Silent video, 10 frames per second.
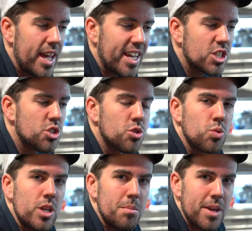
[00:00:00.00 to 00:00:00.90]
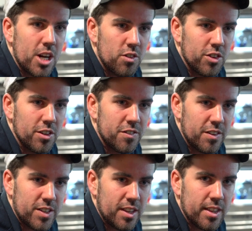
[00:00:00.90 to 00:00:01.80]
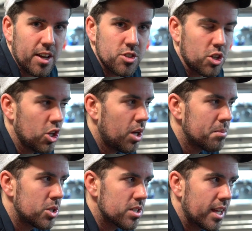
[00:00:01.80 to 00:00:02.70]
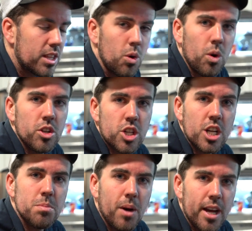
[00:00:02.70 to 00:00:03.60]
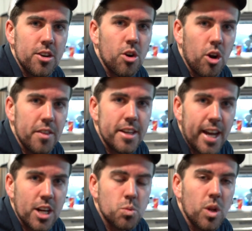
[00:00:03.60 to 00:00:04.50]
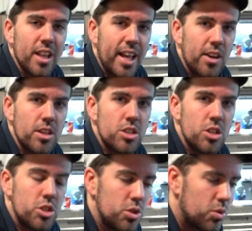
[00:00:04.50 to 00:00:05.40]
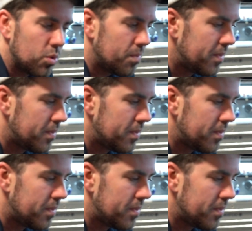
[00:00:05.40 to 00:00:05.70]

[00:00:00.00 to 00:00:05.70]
extreme interval of 15,000 kilometers like the oil change minder on the dash will allow you to do.